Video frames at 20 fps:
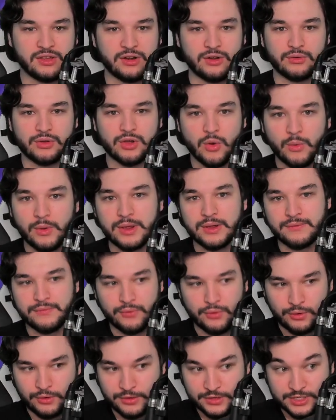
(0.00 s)
going
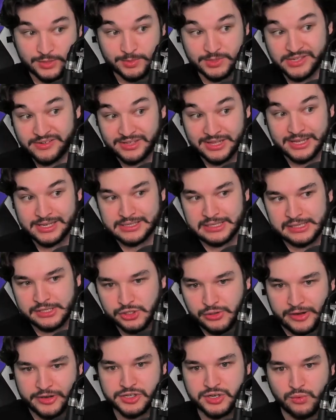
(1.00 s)
for the specific legacy that
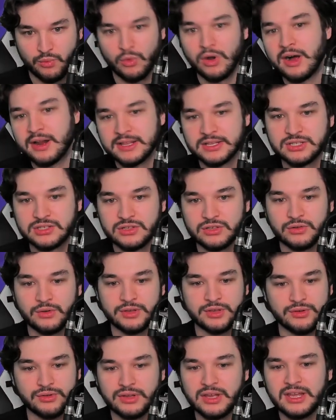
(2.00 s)
you actually wanted to,
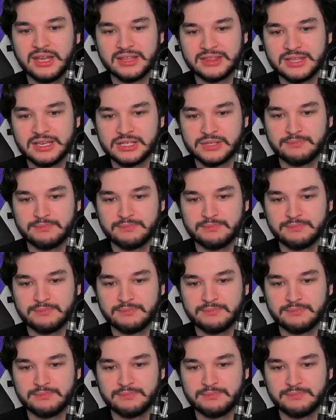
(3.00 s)
you can get this